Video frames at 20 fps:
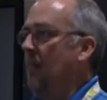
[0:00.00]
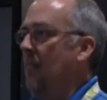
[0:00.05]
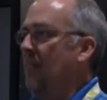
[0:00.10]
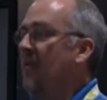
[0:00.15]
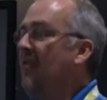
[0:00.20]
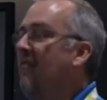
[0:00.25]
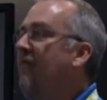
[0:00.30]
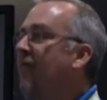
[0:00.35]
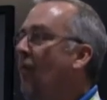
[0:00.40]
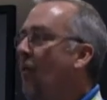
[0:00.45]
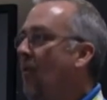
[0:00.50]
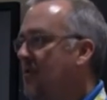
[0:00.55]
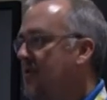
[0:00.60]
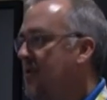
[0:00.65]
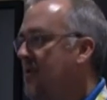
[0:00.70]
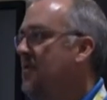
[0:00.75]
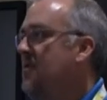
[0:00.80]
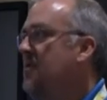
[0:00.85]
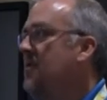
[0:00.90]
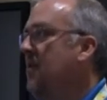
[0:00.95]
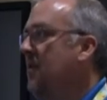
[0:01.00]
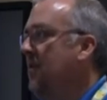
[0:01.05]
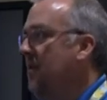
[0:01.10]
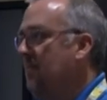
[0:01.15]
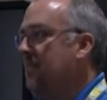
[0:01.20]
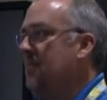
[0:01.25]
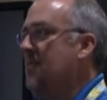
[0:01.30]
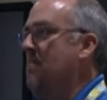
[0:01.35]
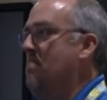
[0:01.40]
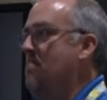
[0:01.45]
the forces
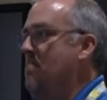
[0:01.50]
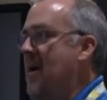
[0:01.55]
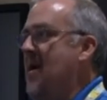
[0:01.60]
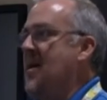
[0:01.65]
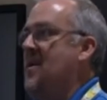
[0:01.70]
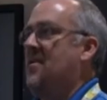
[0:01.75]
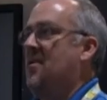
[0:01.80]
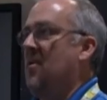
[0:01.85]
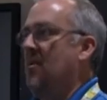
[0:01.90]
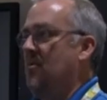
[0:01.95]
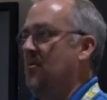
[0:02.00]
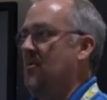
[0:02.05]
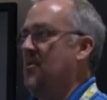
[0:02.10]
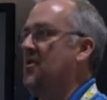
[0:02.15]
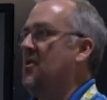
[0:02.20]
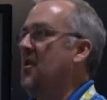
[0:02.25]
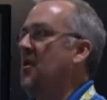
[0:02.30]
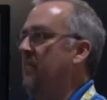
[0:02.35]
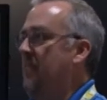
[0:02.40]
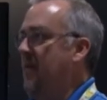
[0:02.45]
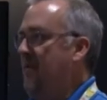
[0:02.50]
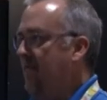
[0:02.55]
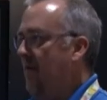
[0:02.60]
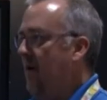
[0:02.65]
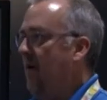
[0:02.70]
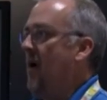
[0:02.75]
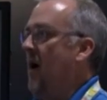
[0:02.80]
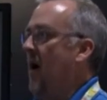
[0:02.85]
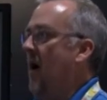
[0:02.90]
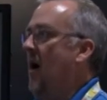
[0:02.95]
to mate those is going to be
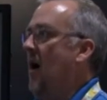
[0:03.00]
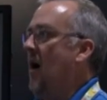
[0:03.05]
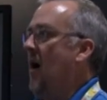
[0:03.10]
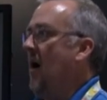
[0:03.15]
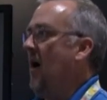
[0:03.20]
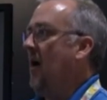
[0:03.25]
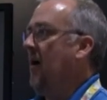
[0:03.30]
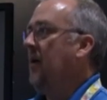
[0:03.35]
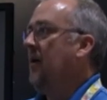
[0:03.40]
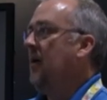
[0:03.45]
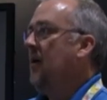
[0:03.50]
very high.